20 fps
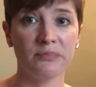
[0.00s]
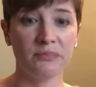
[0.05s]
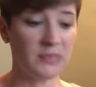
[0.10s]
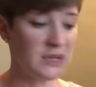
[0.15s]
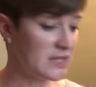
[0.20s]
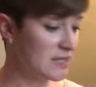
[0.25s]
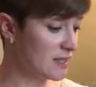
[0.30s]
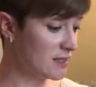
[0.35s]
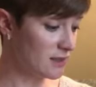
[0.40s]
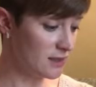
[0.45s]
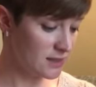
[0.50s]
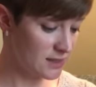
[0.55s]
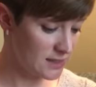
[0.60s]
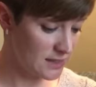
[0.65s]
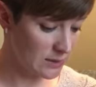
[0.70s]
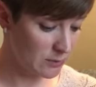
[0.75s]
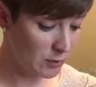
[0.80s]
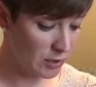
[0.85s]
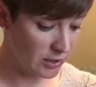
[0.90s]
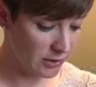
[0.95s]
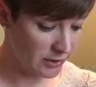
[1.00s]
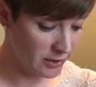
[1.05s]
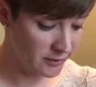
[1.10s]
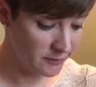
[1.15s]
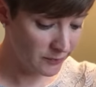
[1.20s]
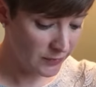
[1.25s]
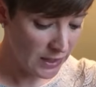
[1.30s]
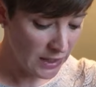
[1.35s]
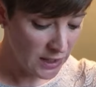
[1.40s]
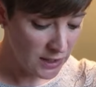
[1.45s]
basically the same colour.
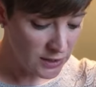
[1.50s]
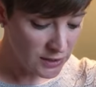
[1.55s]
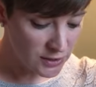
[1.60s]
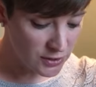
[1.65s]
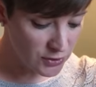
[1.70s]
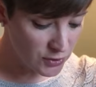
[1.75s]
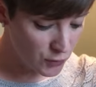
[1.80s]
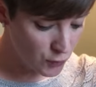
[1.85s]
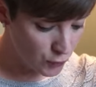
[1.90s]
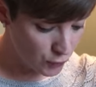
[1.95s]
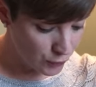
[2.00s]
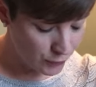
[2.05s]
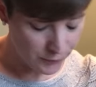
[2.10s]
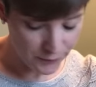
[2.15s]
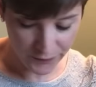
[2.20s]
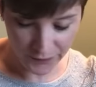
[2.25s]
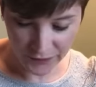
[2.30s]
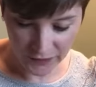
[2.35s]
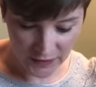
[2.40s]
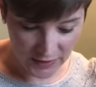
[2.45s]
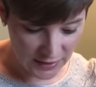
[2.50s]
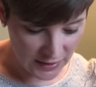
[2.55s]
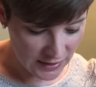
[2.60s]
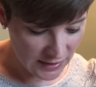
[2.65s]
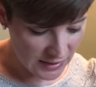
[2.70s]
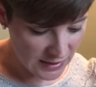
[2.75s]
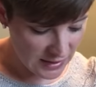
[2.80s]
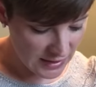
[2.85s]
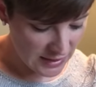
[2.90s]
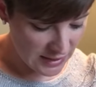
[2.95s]
So
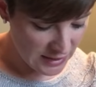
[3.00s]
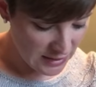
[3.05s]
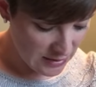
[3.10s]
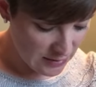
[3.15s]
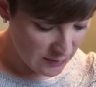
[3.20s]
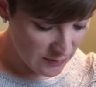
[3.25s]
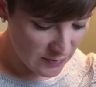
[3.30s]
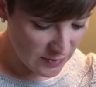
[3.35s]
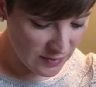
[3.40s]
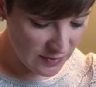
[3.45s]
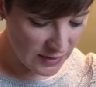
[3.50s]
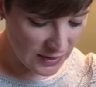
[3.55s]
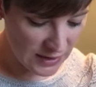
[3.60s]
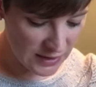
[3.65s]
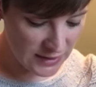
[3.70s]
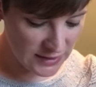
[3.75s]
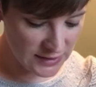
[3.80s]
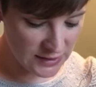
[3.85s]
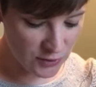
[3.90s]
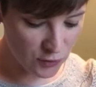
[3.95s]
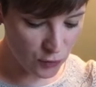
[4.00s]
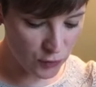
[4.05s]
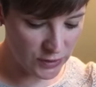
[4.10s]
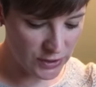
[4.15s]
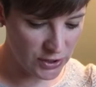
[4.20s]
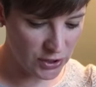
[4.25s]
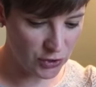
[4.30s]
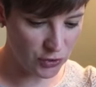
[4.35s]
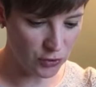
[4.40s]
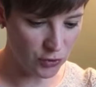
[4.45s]
that is
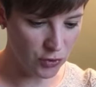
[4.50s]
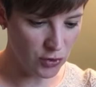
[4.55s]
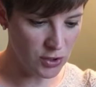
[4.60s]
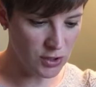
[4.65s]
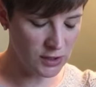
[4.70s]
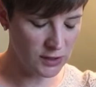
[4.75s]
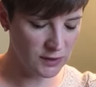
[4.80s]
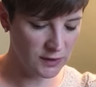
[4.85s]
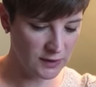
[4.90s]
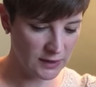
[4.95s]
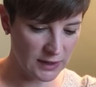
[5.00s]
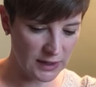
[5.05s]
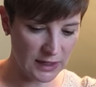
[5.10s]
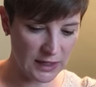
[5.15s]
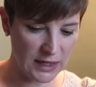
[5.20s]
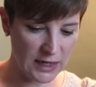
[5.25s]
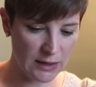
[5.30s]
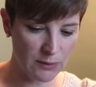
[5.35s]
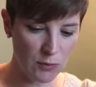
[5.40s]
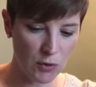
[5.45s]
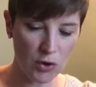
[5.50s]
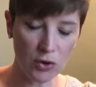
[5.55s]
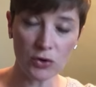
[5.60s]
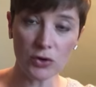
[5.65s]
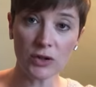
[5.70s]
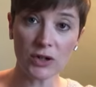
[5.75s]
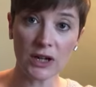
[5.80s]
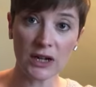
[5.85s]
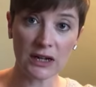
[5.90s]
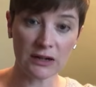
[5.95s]
going strong. I'm not
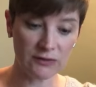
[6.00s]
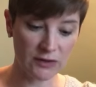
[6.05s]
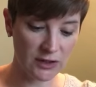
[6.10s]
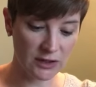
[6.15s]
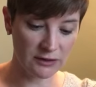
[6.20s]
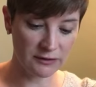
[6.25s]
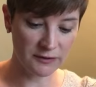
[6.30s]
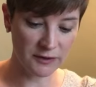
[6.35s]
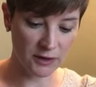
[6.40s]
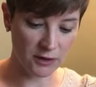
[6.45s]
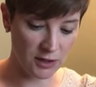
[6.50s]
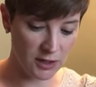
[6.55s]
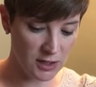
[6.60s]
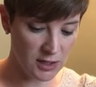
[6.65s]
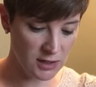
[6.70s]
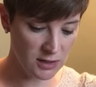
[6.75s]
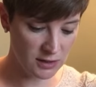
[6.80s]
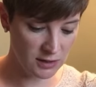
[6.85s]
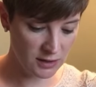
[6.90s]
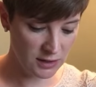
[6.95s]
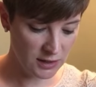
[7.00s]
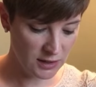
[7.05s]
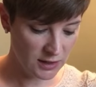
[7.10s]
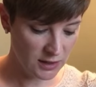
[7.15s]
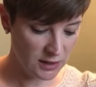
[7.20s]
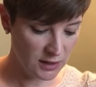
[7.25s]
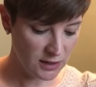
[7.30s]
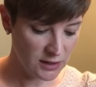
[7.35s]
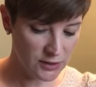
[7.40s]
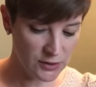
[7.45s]
going to have enough yarn.
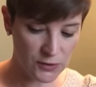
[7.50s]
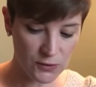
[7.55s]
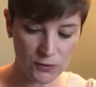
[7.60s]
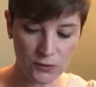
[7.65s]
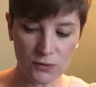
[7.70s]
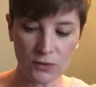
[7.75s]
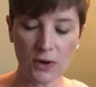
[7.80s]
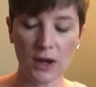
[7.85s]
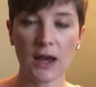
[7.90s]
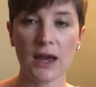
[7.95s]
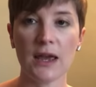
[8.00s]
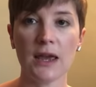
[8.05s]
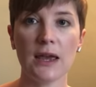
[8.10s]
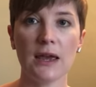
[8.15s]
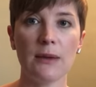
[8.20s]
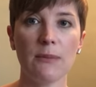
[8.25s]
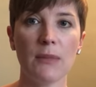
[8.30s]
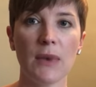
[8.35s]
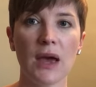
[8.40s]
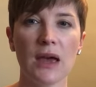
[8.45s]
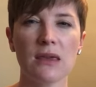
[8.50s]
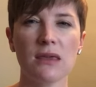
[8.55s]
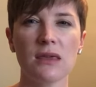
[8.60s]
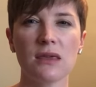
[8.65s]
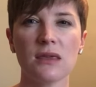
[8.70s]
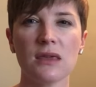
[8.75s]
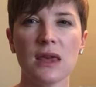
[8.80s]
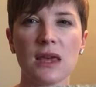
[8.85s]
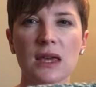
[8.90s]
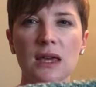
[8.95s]
So I
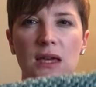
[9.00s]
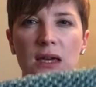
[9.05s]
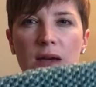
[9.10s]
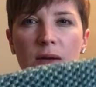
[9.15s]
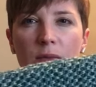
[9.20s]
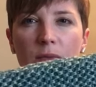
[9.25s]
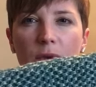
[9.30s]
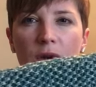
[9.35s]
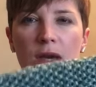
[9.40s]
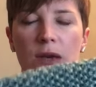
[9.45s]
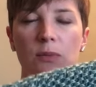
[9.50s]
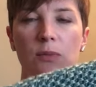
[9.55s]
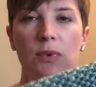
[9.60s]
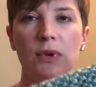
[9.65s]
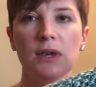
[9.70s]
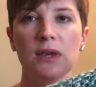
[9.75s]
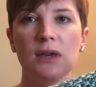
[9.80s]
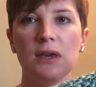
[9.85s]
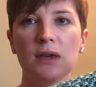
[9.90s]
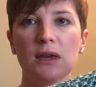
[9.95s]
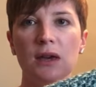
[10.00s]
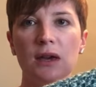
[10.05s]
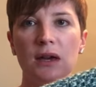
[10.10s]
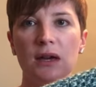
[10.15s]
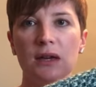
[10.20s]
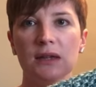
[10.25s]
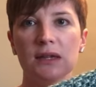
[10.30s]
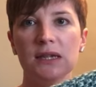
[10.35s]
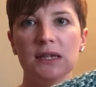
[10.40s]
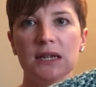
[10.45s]
think I might be
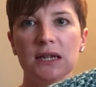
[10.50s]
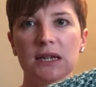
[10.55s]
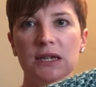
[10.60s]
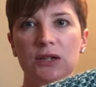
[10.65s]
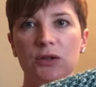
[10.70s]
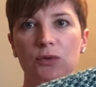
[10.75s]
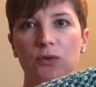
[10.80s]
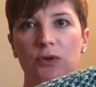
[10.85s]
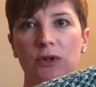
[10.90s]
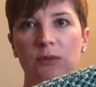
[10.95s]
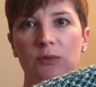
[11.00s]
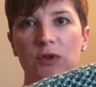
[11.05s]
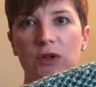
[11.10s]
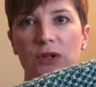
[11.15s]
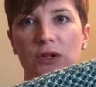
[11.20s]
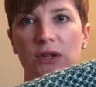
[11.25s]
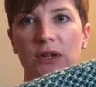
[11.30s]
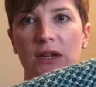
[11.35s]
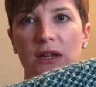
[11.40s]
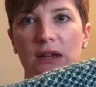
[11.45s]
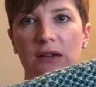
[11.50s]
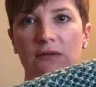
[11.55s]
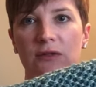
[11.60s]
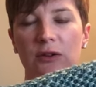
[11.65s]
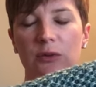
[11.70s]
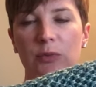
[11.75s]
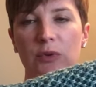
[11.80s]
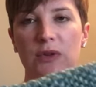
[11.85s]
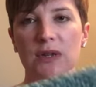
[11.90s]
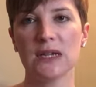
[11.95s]
at the stage where I'm just going to give
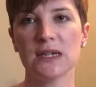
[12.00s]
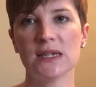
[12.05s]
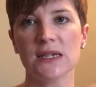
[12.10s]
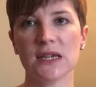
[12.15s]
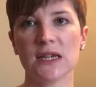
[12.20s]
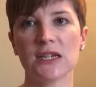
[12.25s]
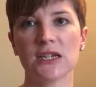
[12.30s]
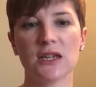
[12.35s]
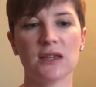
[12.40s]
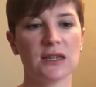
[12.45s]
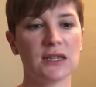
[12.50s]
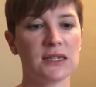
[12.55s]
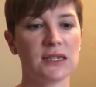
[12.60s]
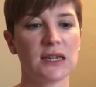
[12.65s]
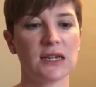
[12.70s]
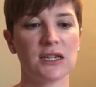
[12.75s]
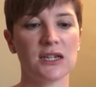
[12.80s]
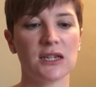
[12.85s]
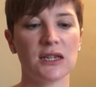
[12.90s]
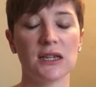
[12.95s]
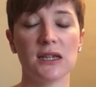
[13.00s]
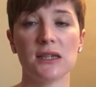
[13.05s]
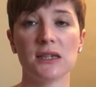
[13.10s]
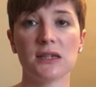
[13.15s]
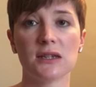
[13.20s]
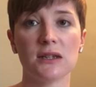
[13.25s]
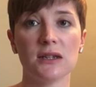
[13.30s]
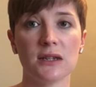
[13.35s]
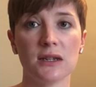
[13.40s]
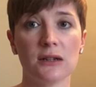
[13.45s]
up on this section. That's actually
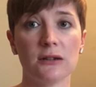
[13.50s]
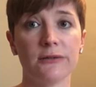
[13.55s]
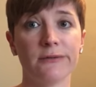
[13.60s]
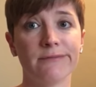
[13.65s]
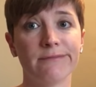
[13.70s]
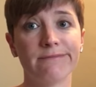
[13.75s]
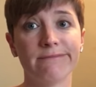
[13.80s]
inside out.